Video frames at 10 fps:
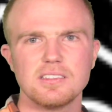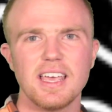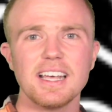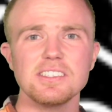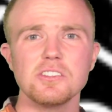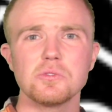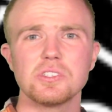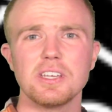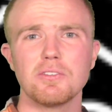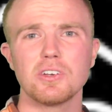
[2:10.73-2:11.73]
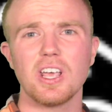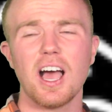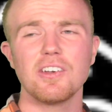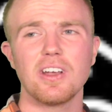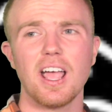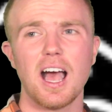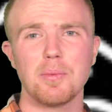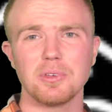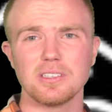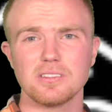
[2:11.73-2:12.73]
Texans receiver DeAndre
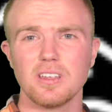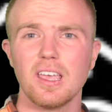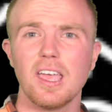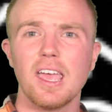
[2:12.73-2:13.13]
Hopkins.